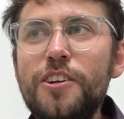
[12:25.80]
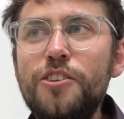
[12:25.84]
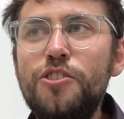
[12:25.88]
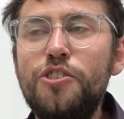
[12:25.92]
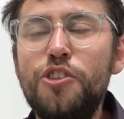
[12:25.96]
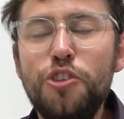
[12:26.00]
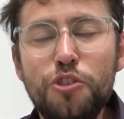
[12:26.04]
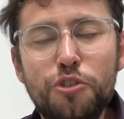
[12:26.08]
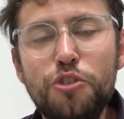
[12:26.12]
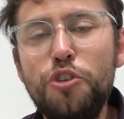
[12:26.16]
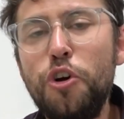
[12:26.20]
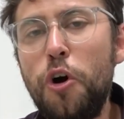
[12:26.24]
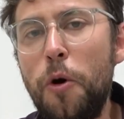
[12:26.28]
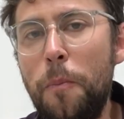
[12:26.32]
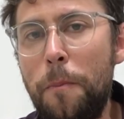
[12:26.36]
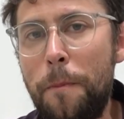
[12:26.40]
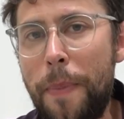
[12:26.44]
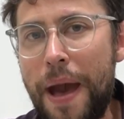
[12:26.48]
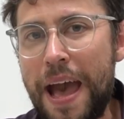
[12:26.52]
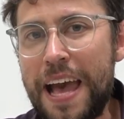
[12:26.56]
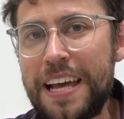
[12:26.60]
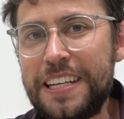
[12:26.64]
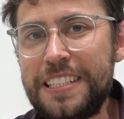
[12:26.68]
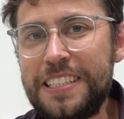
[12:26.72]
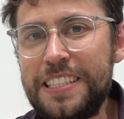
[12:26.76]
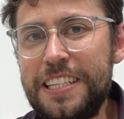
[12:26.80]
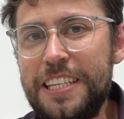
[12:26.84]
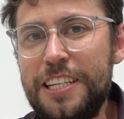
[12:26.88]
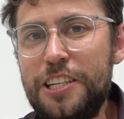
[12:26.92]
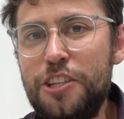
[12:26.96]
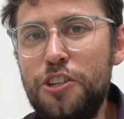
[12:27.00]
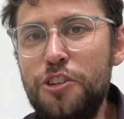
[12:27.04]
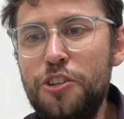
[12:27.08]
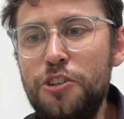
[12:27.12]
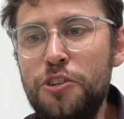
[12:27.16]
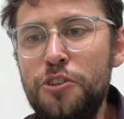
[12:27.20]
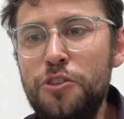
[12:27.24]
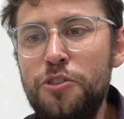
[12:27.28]
do your best
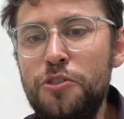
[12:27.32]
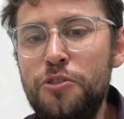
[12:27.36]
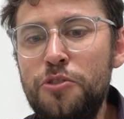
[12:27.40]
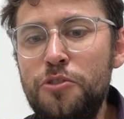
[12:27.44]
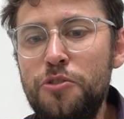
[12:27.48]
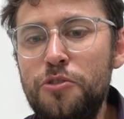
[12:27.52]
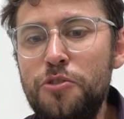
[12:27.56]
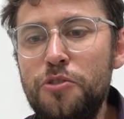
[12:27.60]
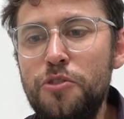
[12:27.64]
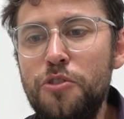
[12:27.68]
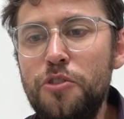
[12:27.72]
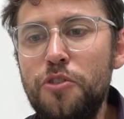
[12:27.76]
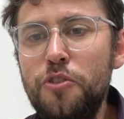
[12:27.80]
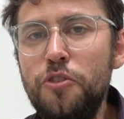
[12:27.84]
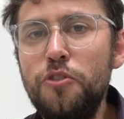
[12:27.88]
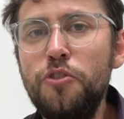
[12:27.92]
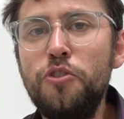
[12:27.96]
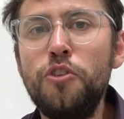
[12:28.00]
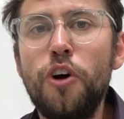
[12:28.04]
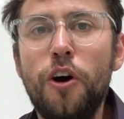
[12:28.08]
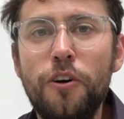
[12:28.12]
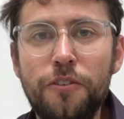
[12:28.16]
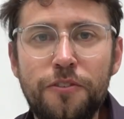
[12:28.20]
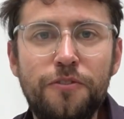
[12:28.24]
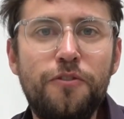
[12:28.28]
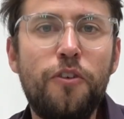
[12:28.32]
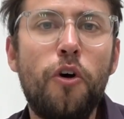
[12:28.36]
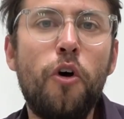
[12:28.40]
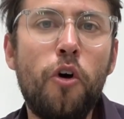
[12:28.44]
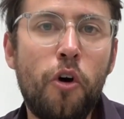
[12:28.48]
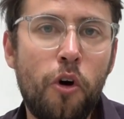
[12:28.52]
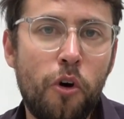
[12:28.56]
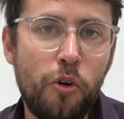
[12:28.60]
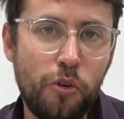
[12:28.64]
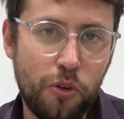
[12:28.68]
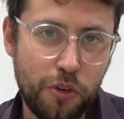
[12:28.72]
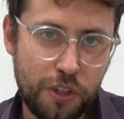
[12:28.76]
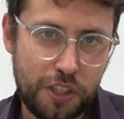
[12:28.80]
to not
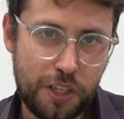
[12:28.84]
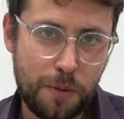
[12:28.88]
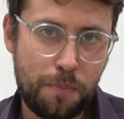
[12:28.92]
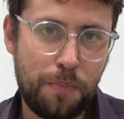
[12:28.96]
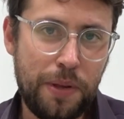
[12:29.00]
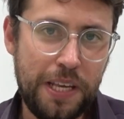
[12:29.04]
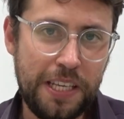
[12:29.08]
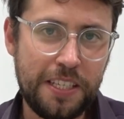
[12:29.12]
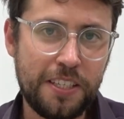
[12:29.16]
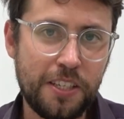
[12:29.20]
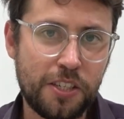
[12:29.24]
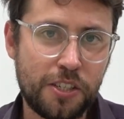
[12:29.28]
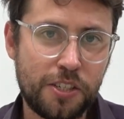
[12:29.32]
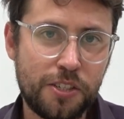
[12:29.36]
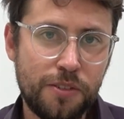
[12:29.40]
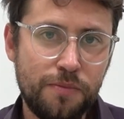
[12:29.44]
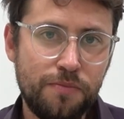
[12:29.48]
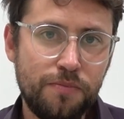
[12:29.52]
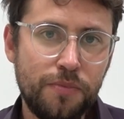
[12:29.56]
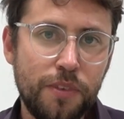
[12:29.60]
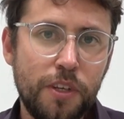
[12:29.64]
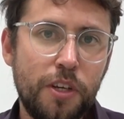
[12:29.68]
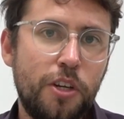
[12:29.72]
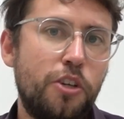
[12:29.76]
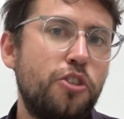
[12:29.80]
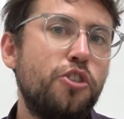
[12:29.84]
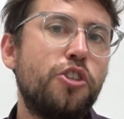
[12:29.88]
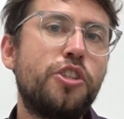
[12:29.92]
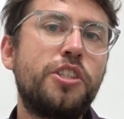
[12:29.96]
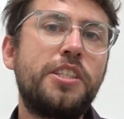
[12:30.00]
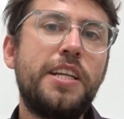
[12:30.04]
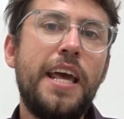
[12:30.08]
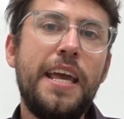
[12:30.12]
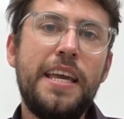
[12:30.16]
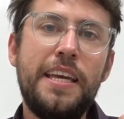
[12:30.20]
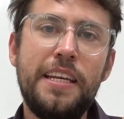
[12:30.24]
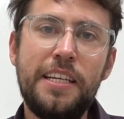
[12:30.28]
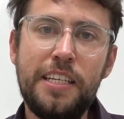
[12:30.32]
fall to pieces. Just
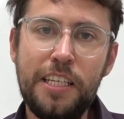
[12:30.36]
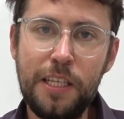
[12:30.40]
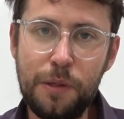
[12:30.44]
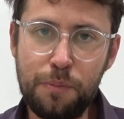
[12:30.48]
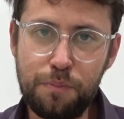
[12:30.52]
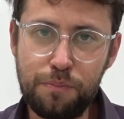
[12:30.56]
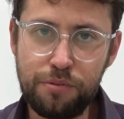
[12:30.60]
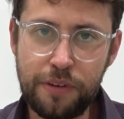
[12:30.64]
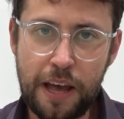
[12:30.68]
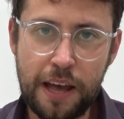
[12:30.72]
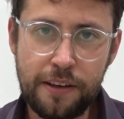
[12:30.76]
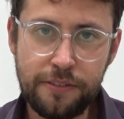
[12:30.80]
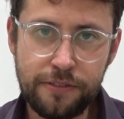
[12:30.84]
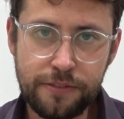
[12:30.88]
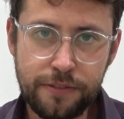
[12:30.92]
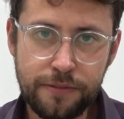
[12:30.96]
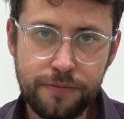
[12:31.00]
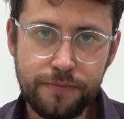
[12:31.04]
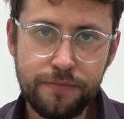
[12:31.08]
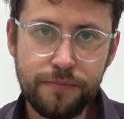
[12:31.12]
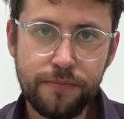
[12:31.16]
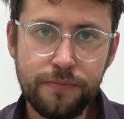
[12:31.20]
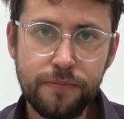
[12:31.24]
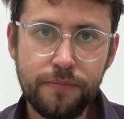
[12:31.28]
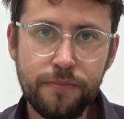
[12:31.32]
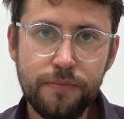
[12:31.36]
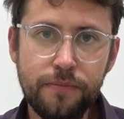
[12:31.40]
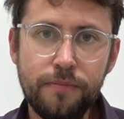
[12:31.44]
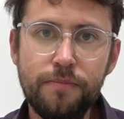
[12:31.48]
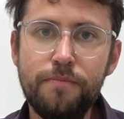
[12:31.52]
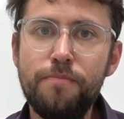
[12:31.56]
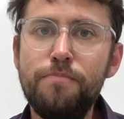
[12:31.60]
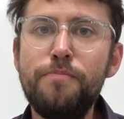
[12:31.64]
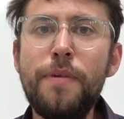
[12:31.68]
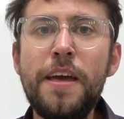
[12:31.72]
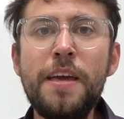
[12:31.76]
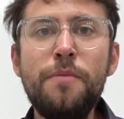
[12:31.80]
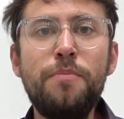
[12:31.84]
take a deep breath,
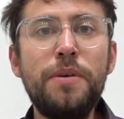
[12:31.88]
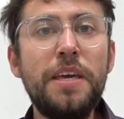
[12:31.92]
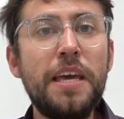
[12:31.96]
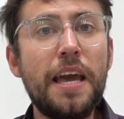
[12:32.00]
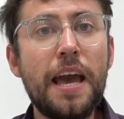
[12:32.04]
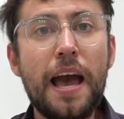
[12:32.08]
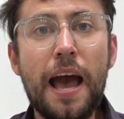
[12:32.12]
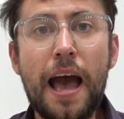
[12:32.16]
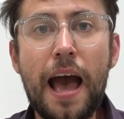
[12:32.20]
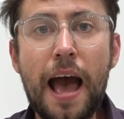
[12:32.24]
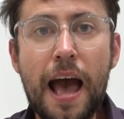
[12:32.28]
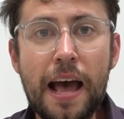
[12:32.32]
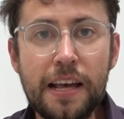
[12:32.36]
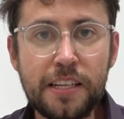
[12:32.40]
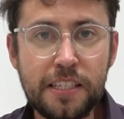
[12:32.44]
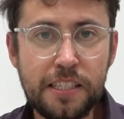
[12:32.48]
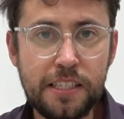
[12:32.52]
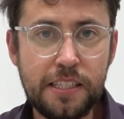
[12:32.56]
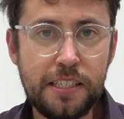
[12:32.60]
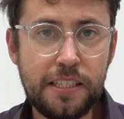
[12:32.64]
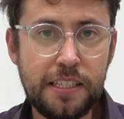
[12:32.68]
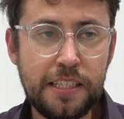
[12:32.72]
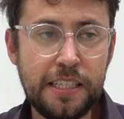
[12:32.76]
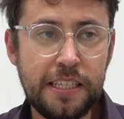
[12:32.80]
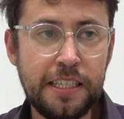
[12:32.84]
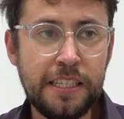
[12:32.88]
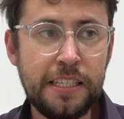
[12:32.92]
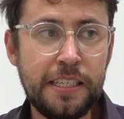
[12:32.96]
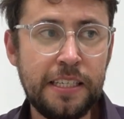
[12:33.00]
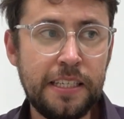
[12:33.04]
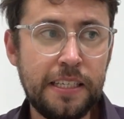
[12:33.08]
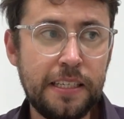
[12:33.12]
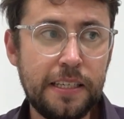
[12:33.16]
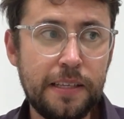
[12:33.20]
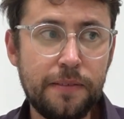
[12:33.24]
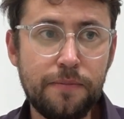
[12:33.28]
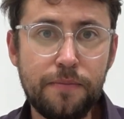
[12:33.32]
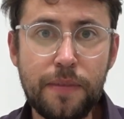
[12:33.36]
maybe ask
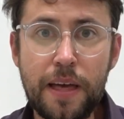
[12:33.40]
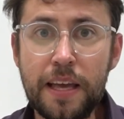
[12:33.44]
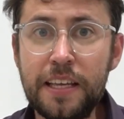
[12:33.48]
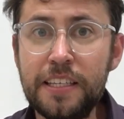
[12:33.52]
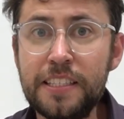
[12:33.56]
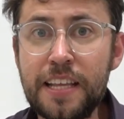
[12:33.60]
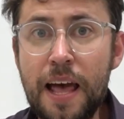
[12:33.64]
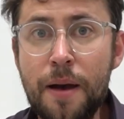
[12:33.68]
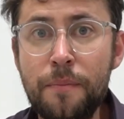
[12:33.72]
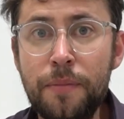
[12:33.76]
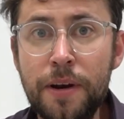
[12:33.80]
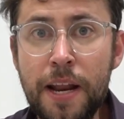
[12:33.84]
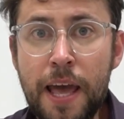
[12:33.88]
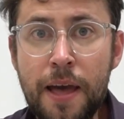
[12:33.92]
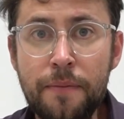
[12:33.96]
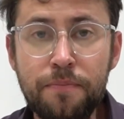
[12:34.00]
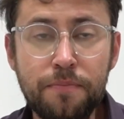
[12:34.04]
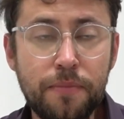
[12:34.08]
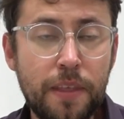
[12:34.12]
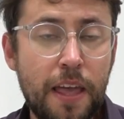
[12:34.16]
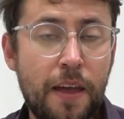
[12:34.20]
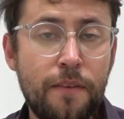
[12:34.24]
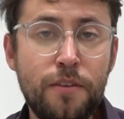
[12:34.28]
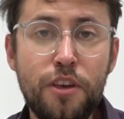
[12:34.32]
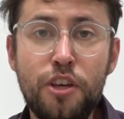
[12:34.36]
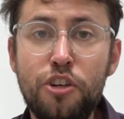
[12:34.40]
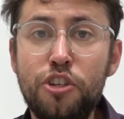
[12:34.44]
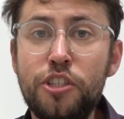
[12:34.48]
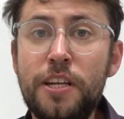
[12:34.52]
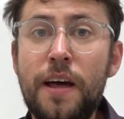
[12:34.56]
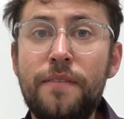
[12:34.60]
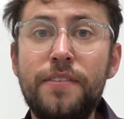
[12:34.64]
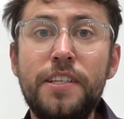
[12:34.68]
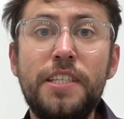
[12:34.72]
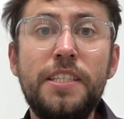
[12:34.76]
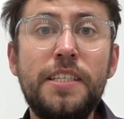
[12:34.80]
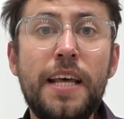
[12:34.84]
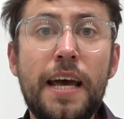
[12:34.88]
the examiner if you can just have
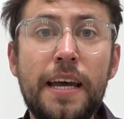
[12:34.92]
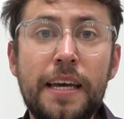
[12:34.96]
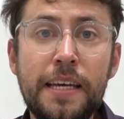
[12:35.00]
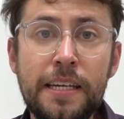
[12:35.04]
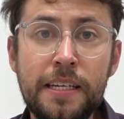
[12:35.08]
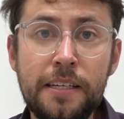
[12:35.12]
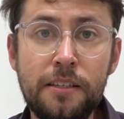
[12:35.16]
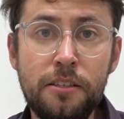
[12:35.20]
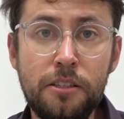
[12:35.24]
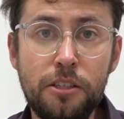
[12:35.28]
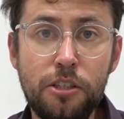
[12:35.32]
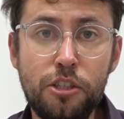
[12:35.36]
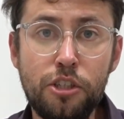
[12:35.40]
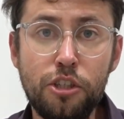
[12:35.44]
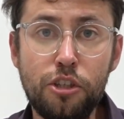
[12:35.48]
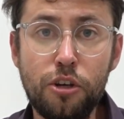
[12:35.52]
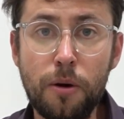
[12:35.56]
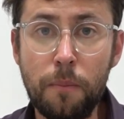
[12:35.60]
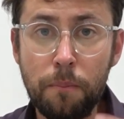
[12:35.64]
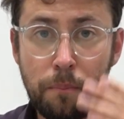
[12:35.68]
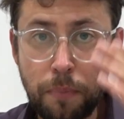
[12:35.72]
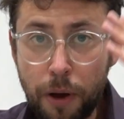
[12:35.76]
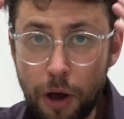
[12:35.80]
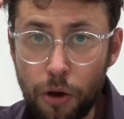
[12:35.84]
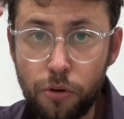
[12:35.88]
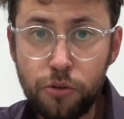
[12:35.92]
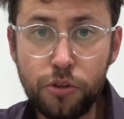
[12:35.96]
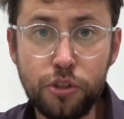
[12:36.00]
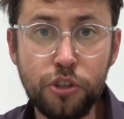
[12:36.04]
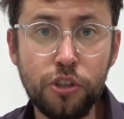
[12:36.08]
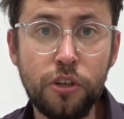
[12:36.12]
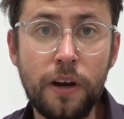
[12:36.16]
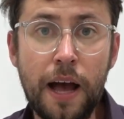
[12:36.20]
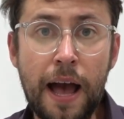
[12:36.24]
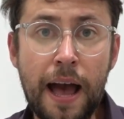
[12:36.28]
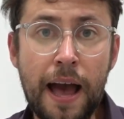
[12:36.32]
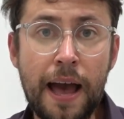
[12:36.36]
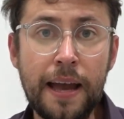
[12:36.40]
a second to compose
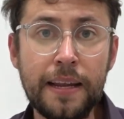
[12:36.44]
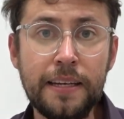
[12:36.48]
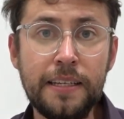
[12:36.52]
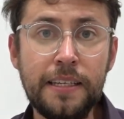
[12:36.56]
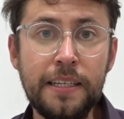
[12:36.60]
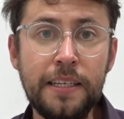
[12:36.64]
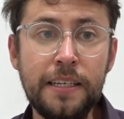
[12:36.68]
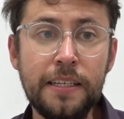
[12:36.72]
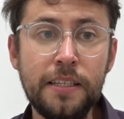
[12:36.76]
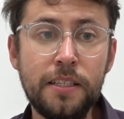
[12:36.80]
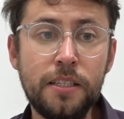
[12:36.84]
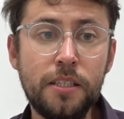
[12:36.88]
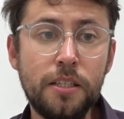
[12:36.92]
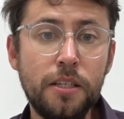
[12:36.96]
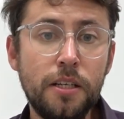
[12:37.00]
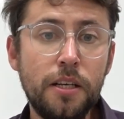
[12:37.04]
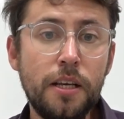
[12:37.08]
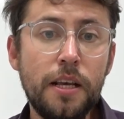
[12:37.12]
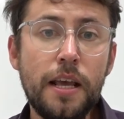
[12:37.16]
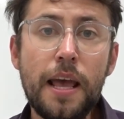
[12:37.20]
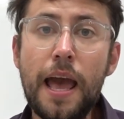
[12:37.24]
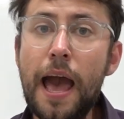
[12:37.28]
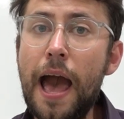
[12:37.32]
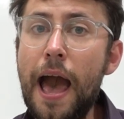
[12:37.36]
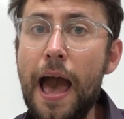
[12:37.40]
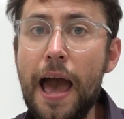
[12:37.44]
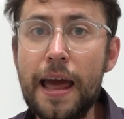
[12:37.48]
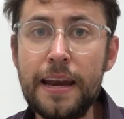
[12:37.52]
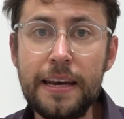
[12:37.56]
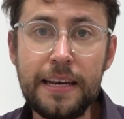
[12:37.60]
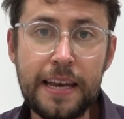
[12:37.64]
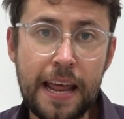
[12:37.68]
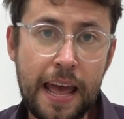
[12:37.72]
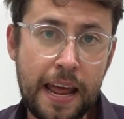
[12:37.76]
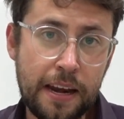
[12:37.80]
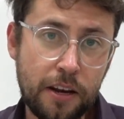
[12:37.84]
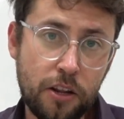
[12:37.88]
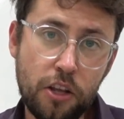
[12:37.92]
your ideas, and
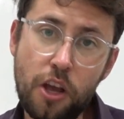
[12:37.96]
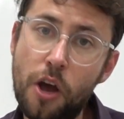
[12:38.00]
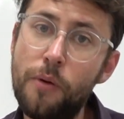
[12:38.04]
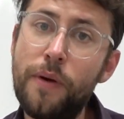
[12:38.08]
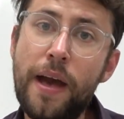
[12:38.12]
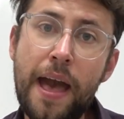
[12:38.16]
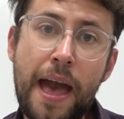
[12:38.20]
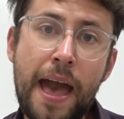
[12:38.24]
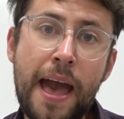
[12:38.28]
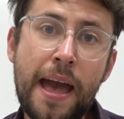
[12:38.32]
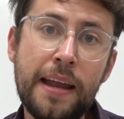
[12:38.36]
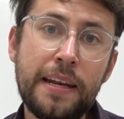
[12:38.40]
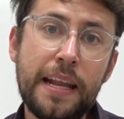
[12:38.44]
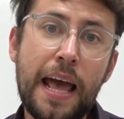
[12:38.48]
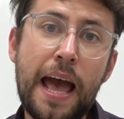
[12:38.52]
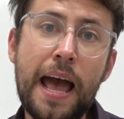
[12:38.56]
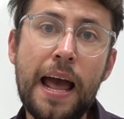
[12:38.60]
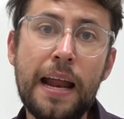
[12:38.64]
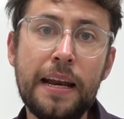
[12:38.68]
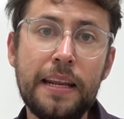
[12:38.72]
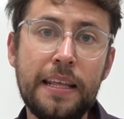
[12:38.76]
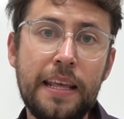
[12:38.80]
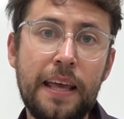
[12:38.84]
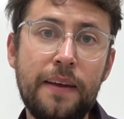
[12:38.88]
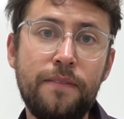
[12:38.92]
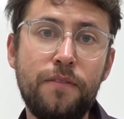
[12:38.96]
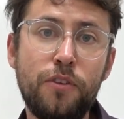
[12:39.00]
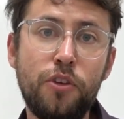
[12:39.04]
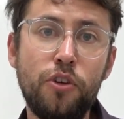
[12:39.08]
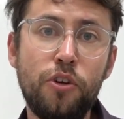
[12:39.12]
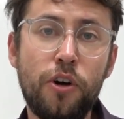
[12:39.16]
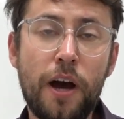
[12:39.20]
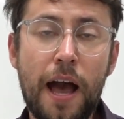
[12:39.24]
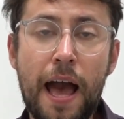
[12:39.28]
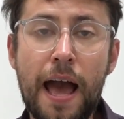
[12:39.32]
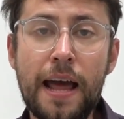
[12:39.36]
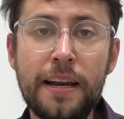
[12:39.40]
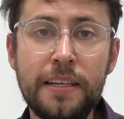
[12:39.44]
then go ahead and give
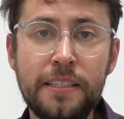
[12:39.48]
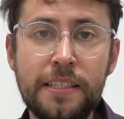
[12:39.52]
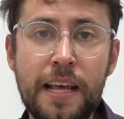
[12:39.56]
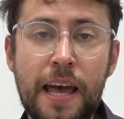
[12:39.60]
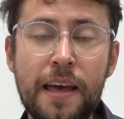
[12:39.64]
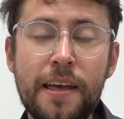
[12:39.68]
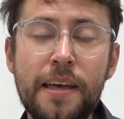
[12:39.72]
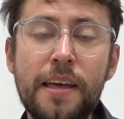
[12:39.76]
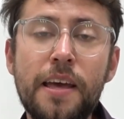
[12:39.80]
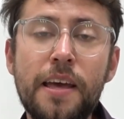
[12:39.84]
your answer.